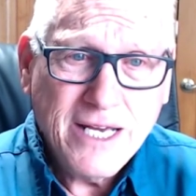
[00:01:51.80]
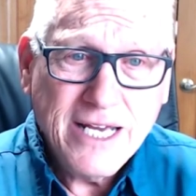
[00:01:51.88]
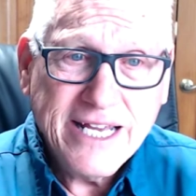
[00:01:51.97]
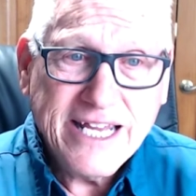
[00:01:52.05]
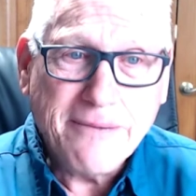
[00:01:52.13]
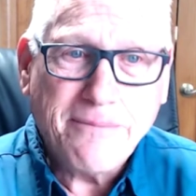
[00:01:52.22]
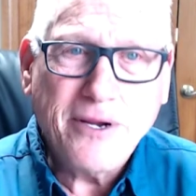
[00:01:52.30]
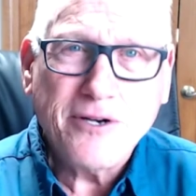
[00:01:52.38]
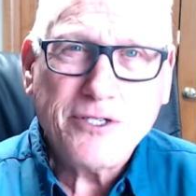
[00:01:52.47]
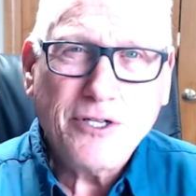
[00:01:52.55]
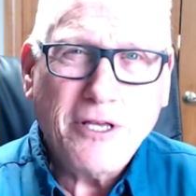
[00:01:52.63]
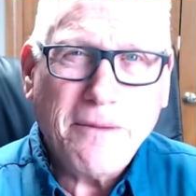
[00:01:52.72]
He appeared
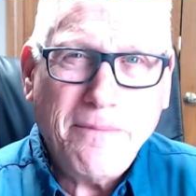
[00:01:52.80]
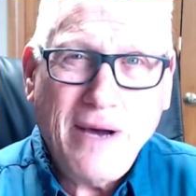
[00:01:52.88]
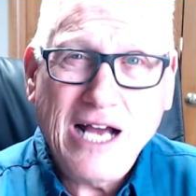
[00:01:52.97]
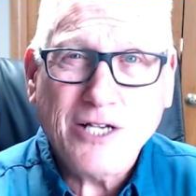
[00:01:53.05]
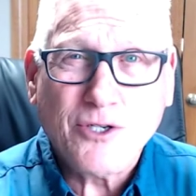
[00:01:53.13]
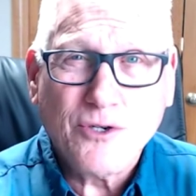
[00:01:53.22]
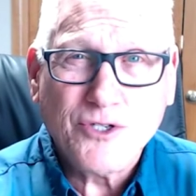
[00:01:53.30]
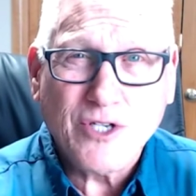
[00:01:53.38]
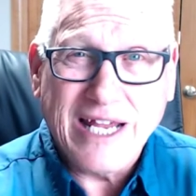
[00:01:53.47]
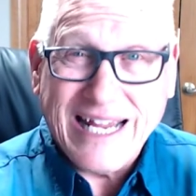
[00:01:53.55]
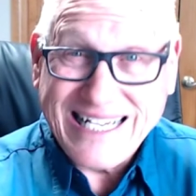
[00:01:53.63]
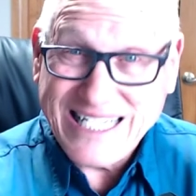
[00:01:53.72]
to the apostles
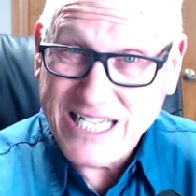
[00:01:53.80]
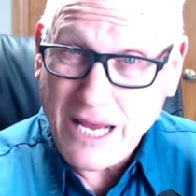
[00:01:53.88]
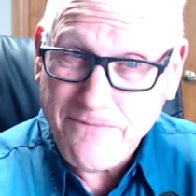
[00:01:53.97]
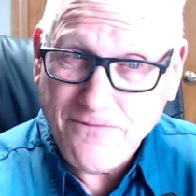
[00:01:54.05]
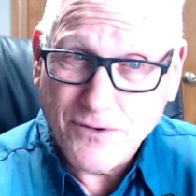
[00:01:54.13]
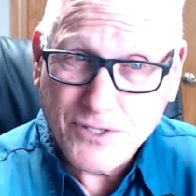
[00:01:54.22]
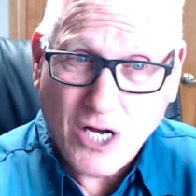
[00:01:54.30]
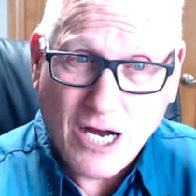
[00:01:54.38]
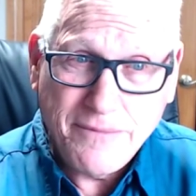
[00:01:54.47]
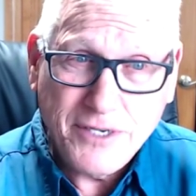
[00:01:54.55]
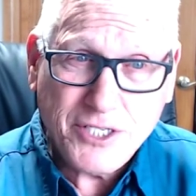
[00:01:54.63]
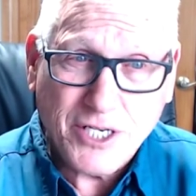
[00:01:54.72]
except for
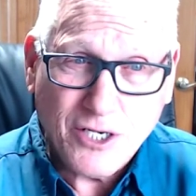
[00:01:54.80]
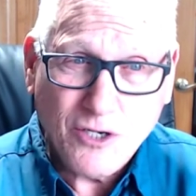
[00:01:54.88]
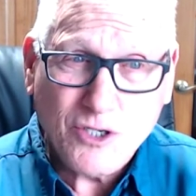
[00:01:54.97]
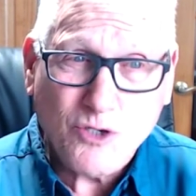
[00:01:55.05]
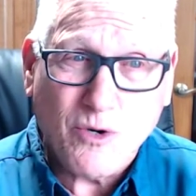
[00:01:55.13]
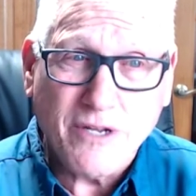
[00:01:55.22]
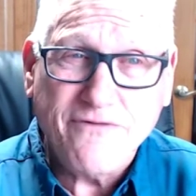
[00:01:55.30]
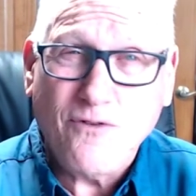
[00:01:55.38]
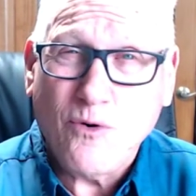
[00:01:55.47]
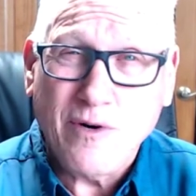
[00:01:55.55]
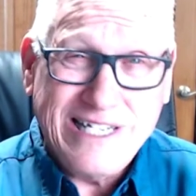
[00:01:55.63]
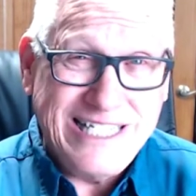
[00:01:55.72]
Thomas in Luke
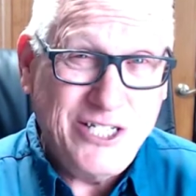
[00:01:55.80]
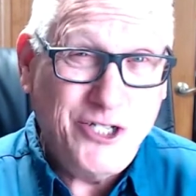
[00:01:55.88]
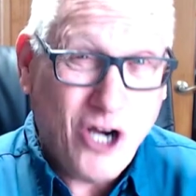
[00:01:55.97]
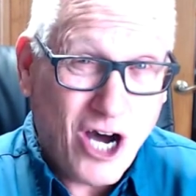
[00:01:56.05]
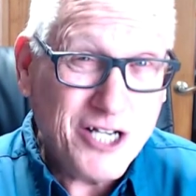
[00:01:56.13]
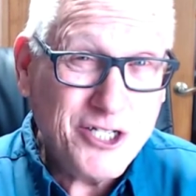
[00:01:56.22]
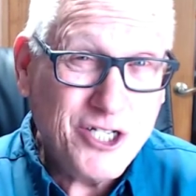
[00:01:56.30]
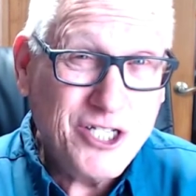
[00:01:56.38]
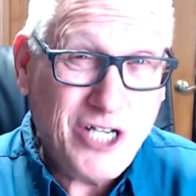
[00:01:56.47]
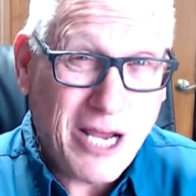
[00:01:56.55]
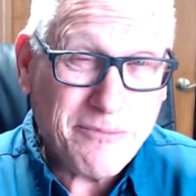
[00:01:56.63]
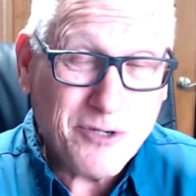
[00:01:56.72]
24 and John
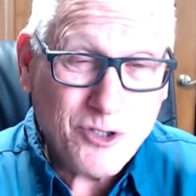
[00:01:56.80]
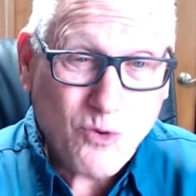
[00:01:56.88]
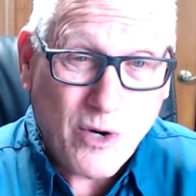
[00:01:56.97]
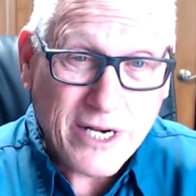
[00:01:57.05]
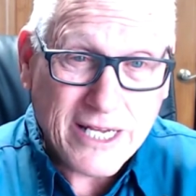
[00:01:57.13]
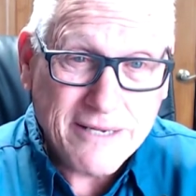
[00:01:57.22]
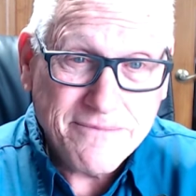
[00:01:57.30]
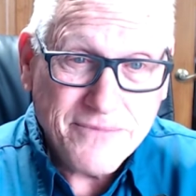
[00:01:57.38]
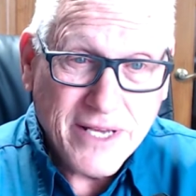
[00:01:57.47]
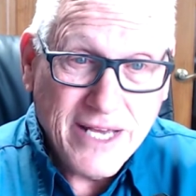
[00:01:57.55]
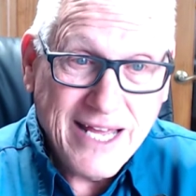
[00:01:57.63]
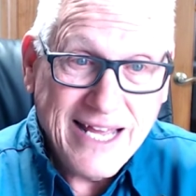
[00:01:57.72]
chapter 20.
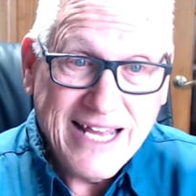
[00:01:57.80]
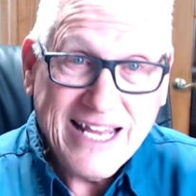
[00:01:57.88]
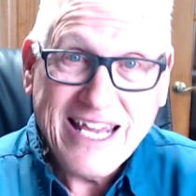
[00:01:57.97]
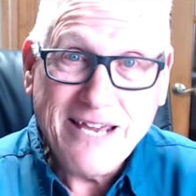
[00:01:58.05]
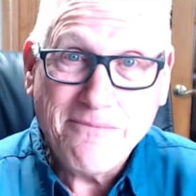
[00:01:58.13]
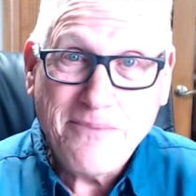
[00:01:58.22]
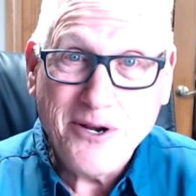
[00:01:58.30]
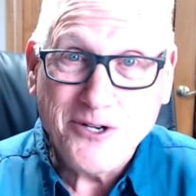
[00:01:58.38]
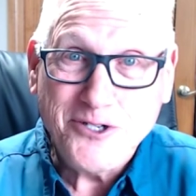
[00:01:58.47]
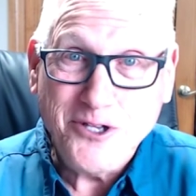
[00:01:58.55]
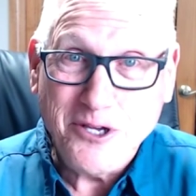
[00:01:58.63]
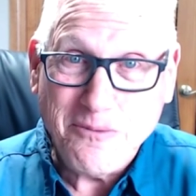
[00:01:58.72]
He appeared
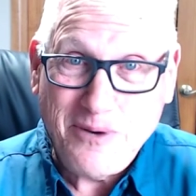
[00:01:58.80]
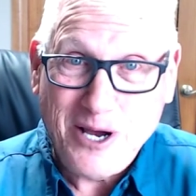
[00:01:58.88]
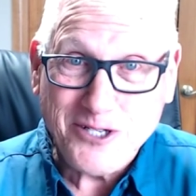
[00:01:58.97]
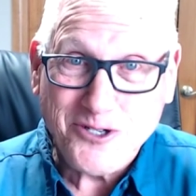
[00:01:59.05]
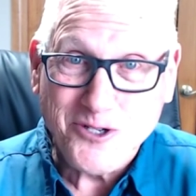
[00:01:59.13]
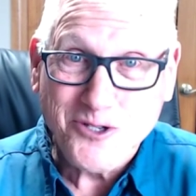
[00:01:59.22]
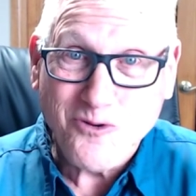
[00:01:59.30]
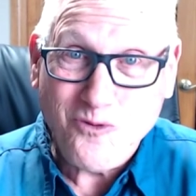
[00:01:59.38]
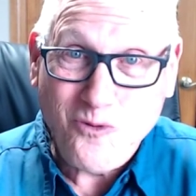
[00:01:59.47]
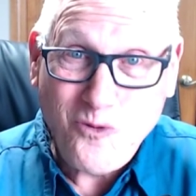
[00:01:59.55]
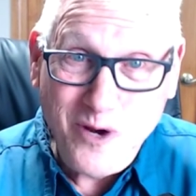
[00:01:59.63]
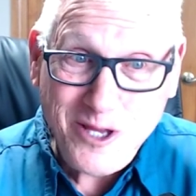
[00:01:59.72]
to the apostles
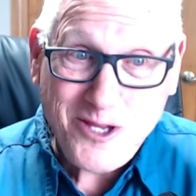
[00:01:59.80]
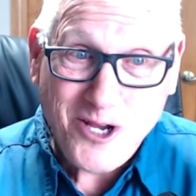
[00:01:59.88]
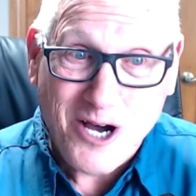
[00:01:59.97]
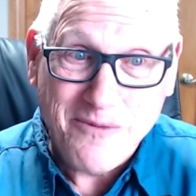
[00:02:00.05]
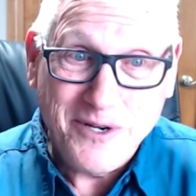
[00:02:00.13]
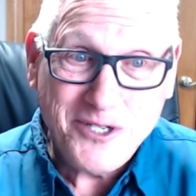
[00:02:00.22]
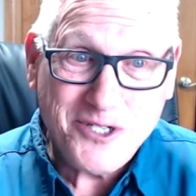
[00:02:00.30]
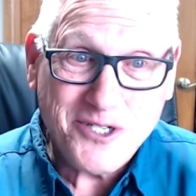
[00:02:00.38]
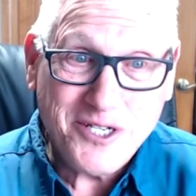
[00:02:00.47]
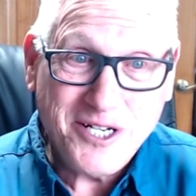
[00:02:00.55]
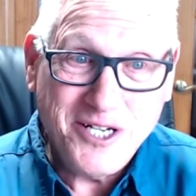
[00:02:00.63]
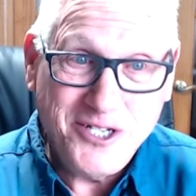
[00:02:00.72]
with Thomas
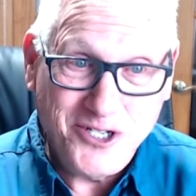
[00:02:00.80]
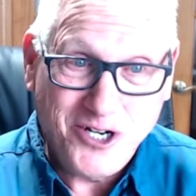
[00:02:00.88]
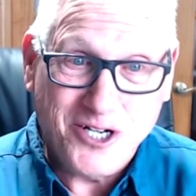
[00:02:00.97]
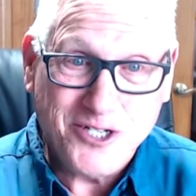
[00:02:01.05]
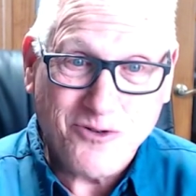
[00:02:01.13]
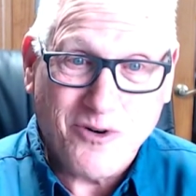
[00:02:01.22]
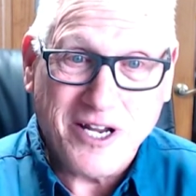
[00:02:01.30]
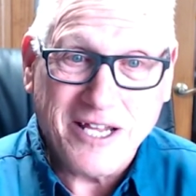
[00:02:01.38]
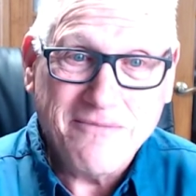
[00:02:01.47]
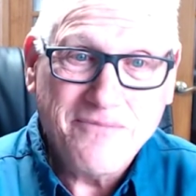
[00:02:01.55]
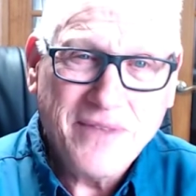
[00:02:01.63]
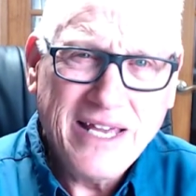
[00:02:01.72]
in John 20.
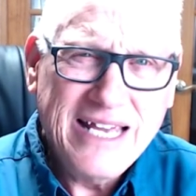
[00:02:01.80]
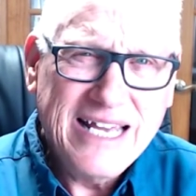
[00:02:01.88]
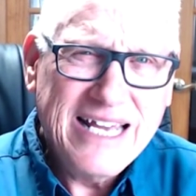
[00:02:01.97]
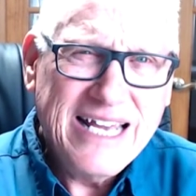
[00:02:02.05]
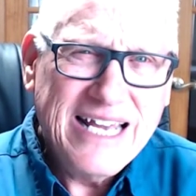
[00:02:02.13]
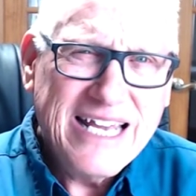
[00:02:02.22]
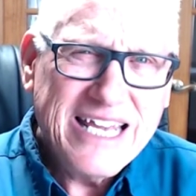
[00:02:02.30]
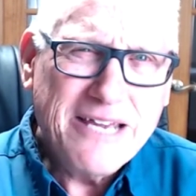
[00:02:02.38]
He